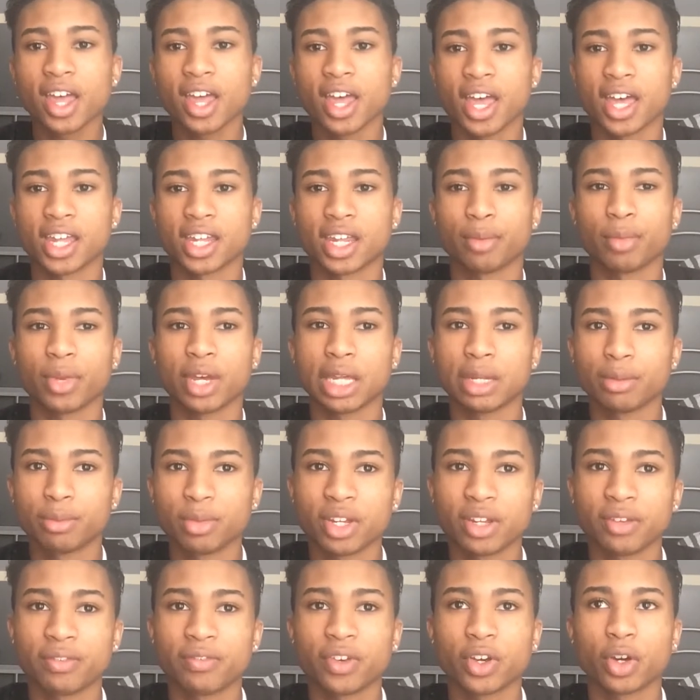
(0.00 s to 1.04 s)
And it made
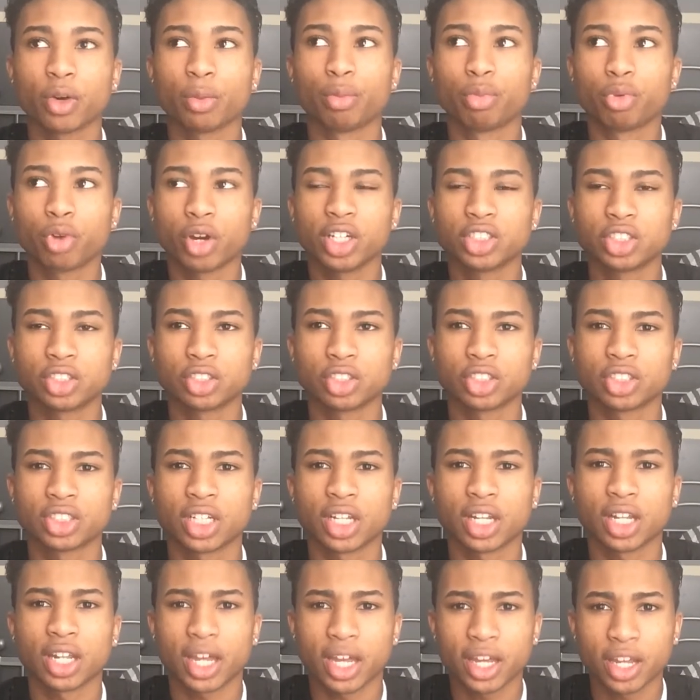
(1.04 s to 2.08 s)
me feel pressure
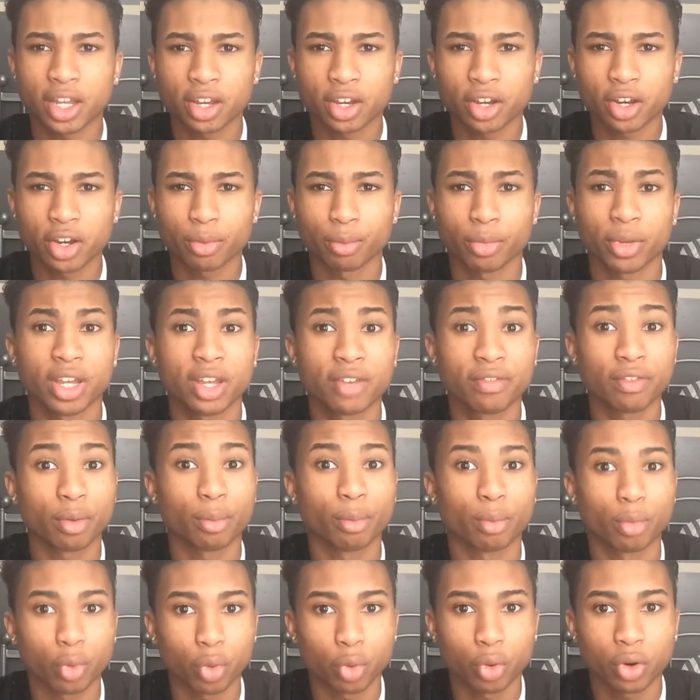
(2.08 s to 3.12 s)
to like her even
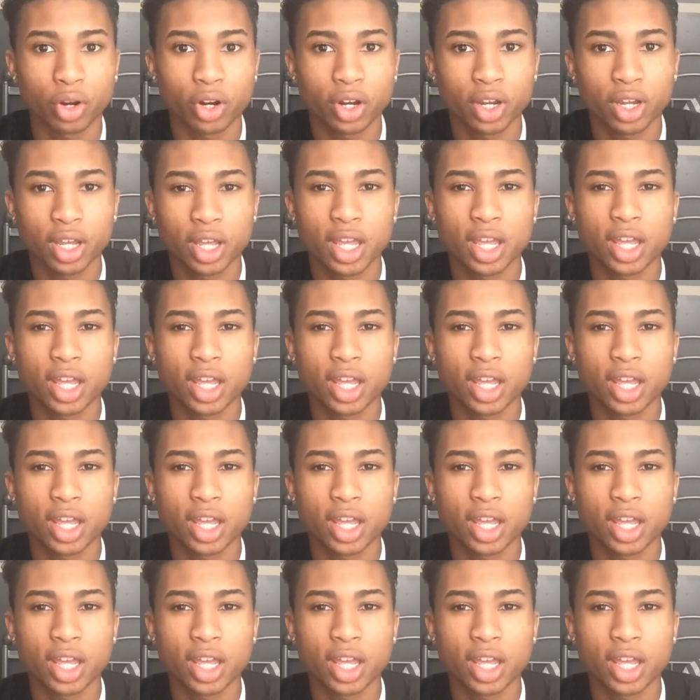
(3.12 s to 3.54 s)
more.